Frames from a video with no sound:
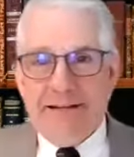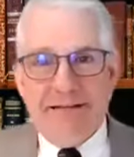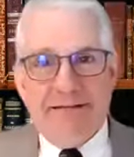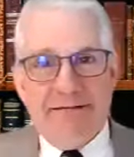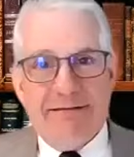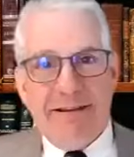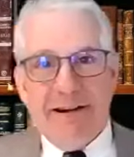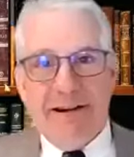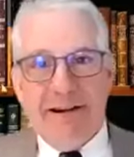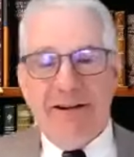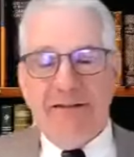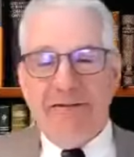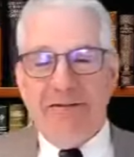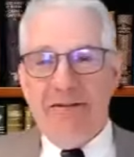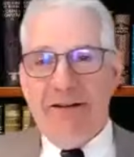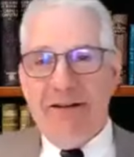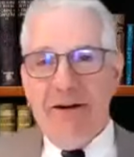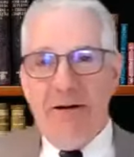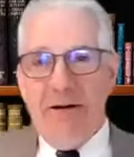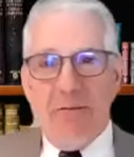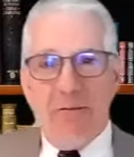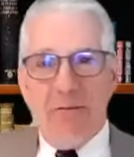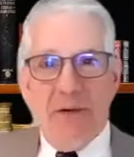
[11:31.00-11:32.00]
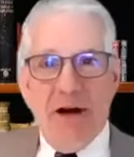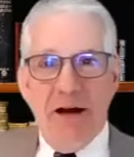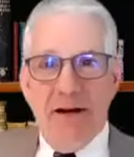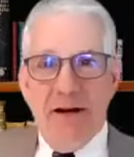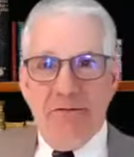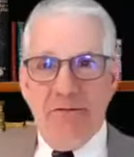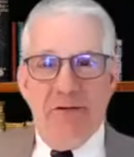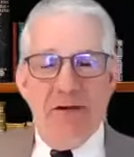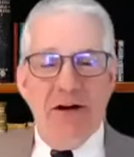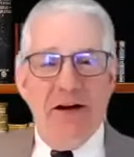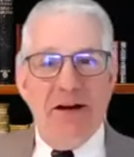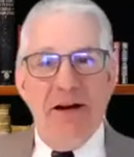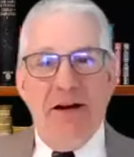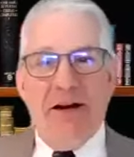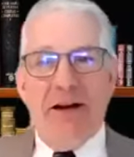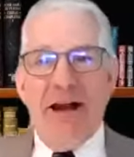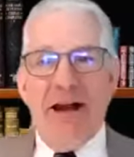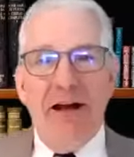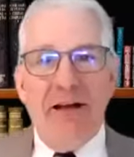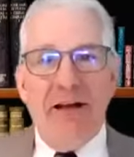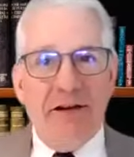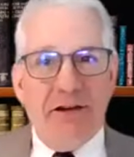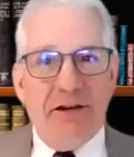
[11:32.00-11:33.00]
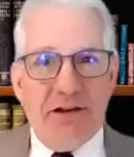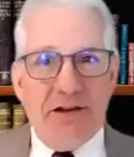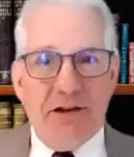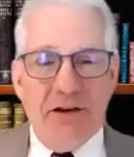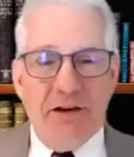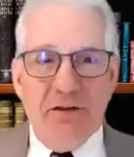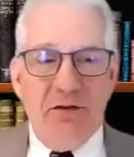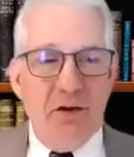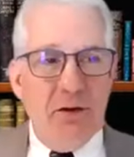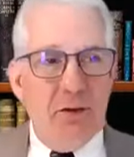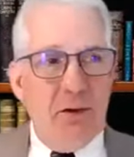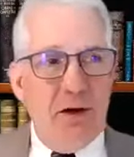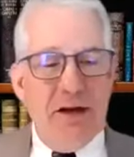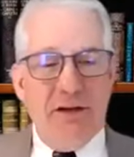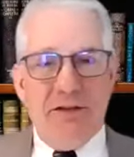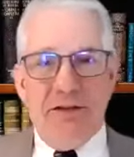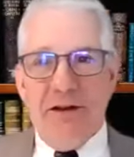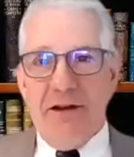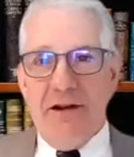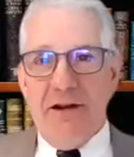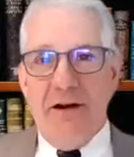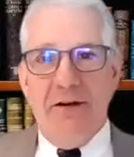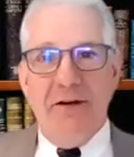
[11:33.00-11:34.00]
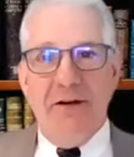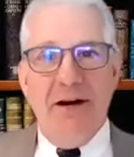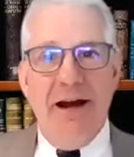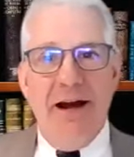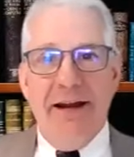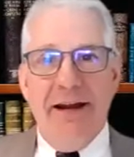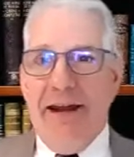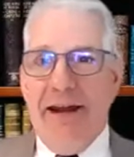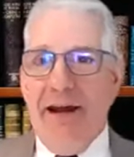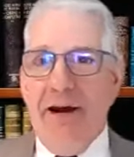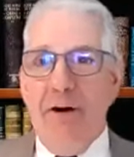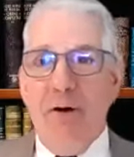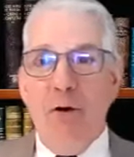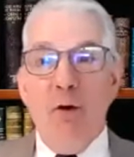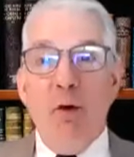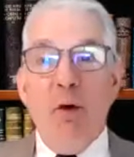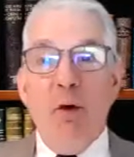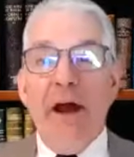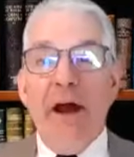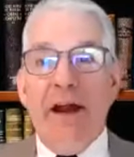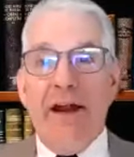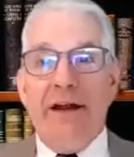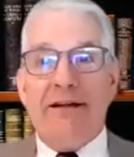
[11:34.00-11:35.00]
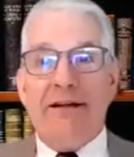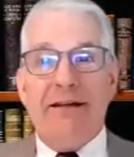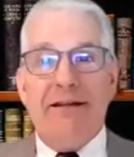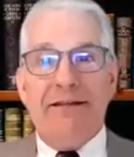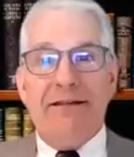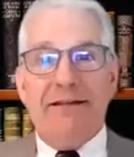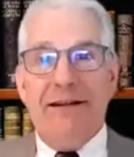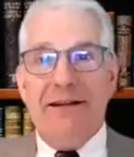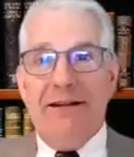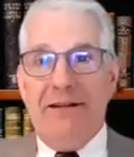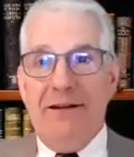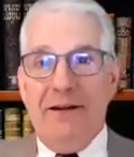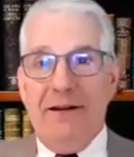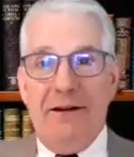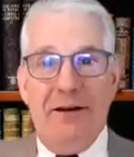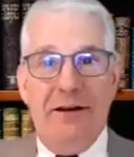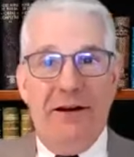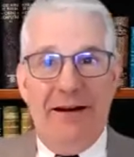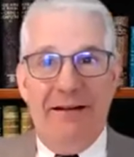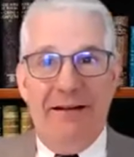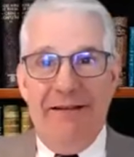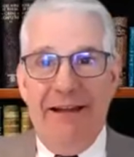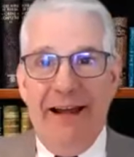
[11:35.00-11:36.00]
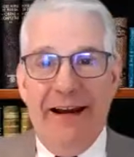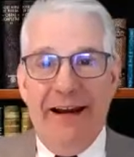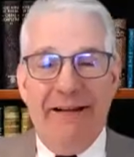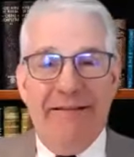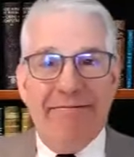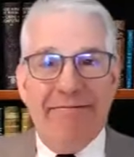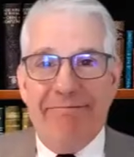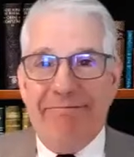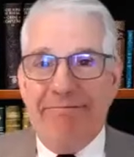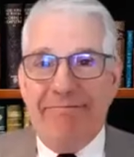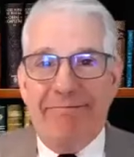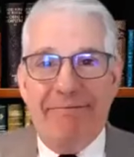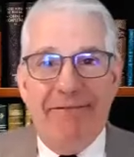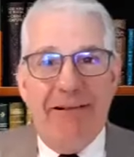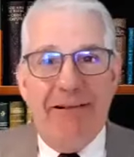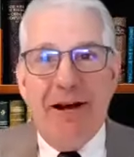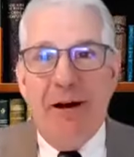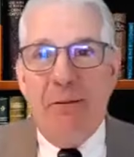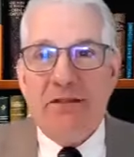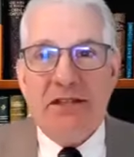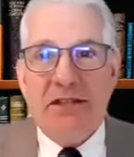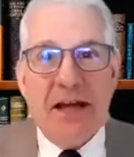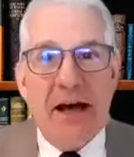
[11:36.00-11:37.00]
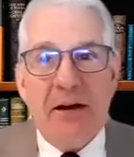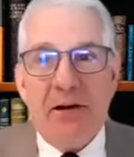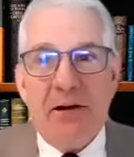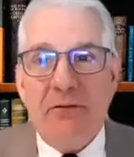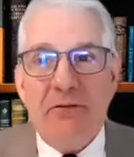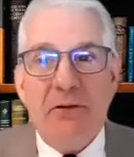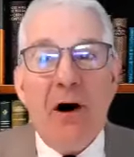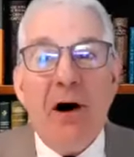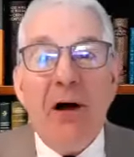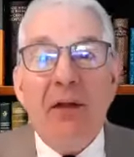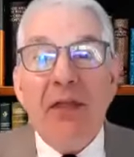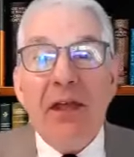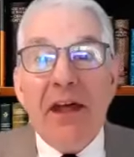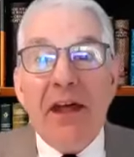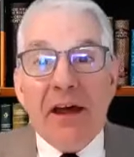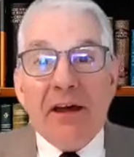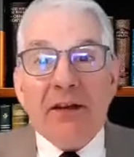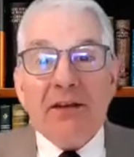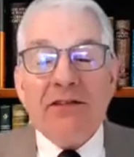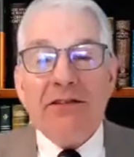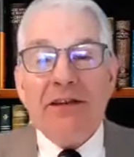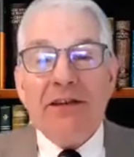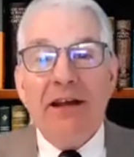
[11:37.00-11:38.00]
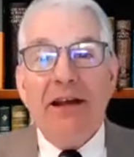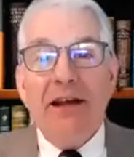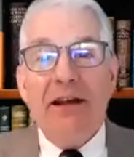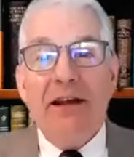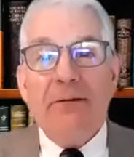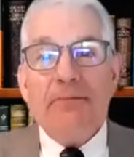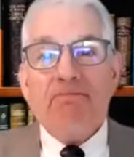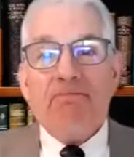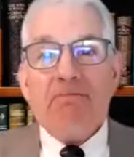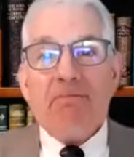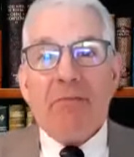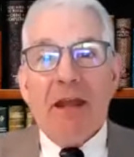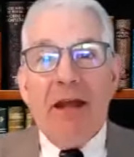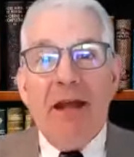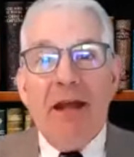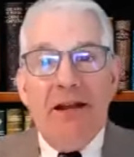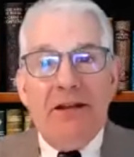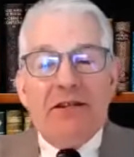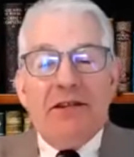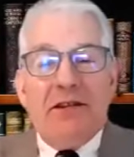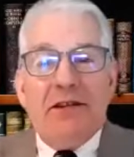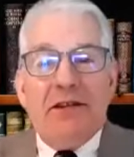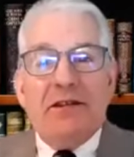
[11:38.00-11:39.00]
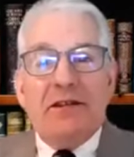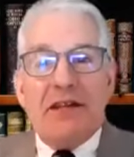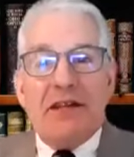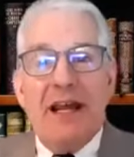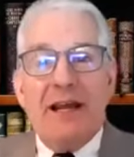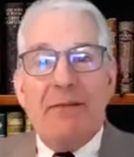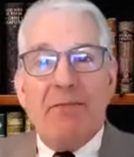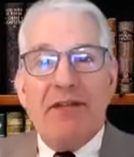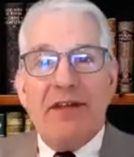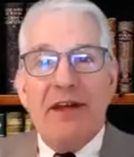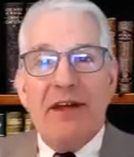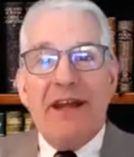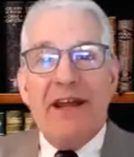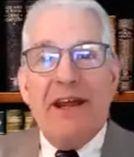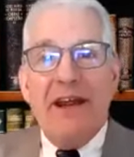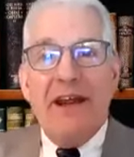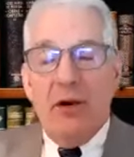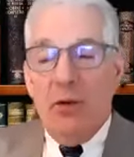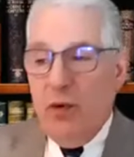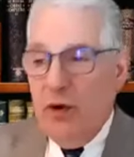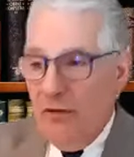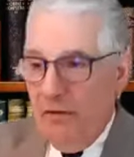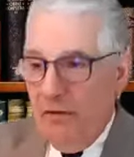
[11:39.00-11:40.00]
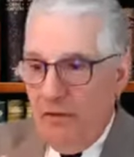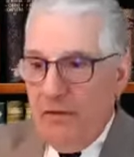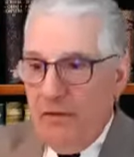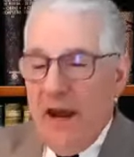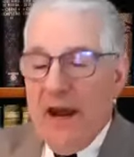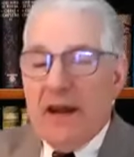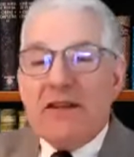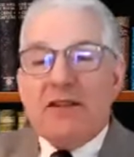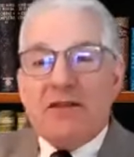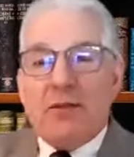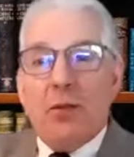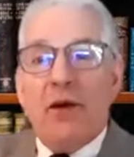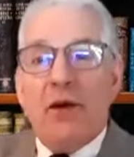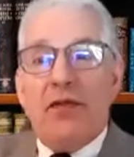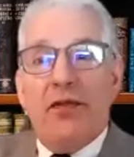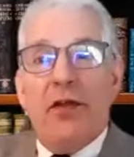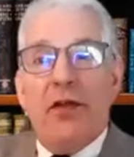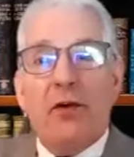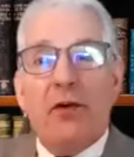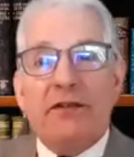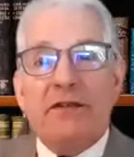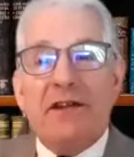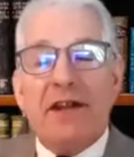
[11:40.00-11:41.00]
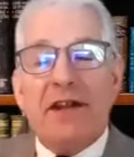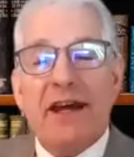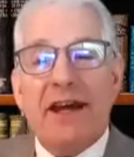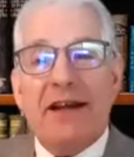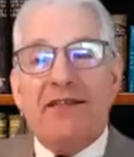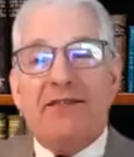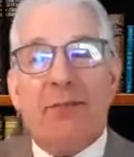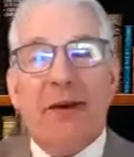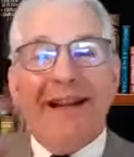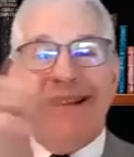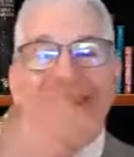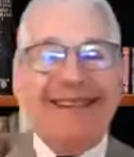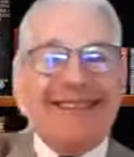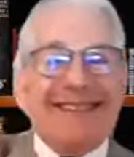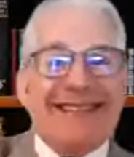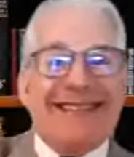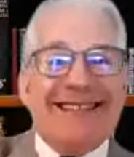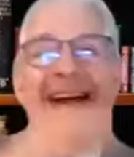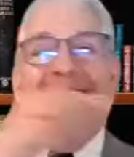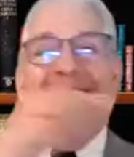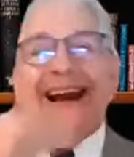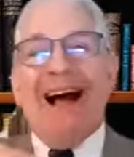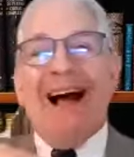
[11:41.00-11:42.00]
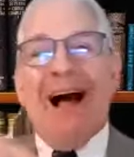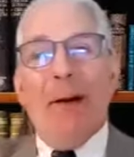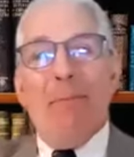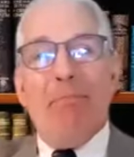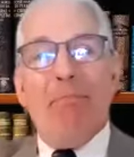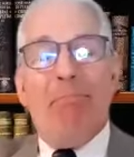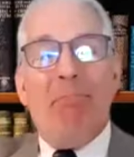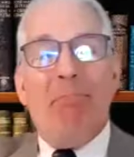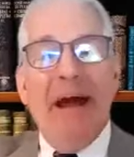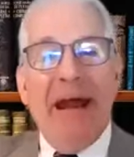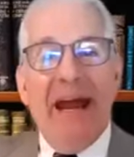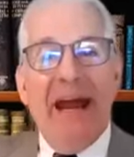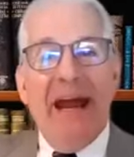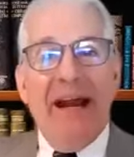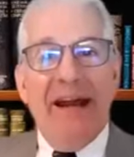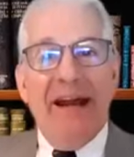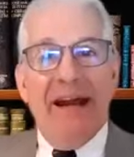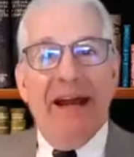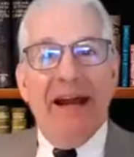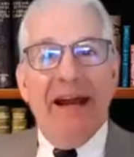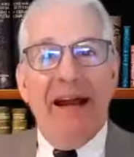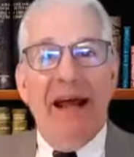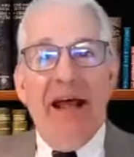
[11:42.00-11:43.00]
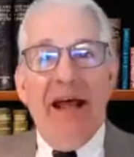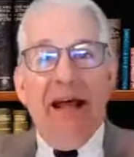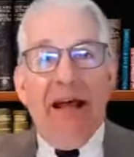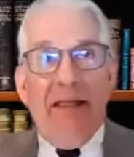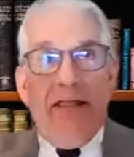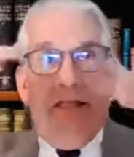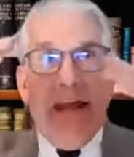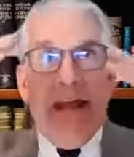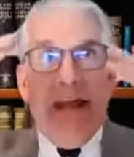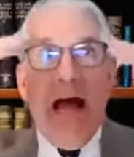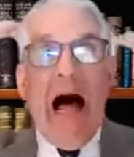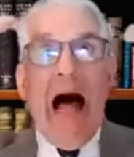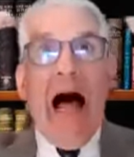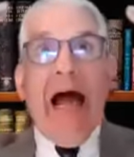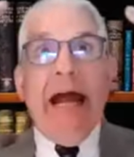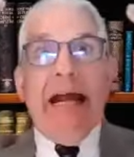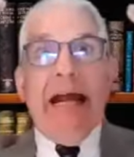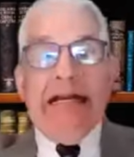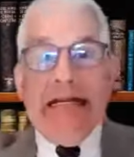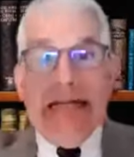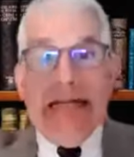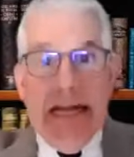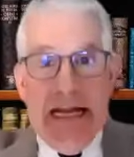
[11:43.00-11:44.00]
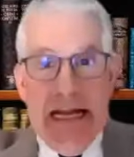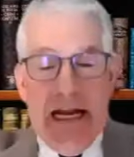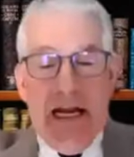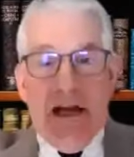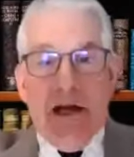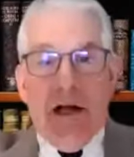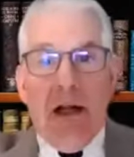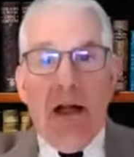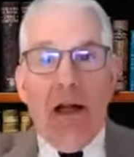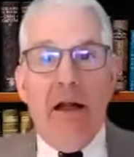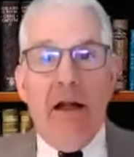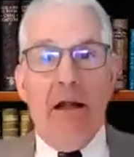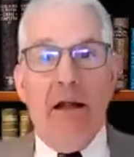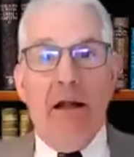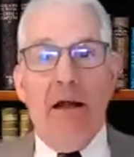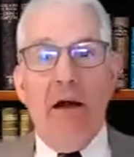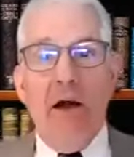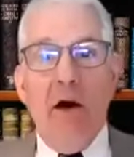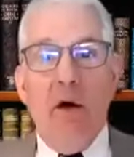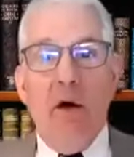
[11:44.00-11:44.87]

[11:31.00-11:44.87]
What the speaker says: share, you know, my friend and colleague shared a few weeks ago, I can't wait to see the good that comes out of all this. And it's the same thing here. We're faced with those things, but let's not abandon the ideal.